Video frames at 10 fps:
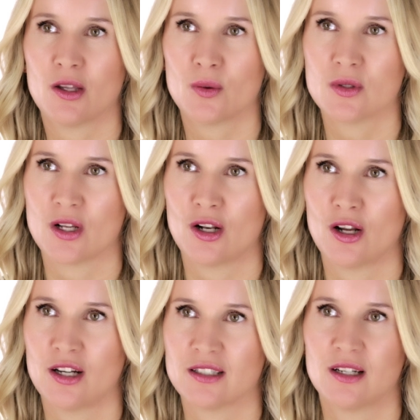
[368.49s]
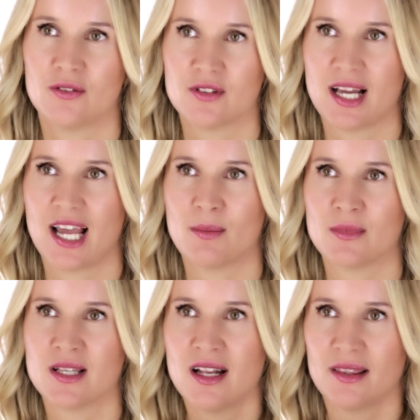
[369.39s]
use a lot of
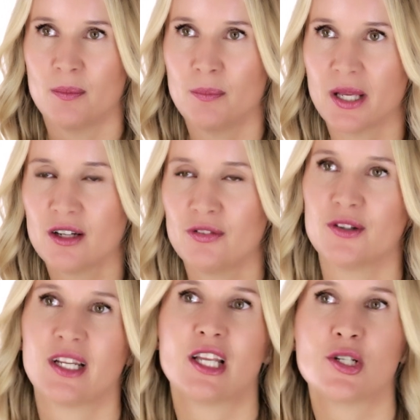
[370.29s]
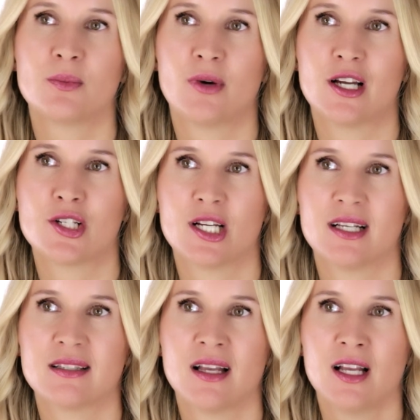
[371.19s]
times the bigger foundation
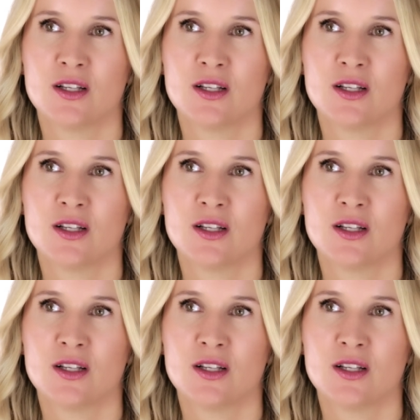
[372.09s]
brushes.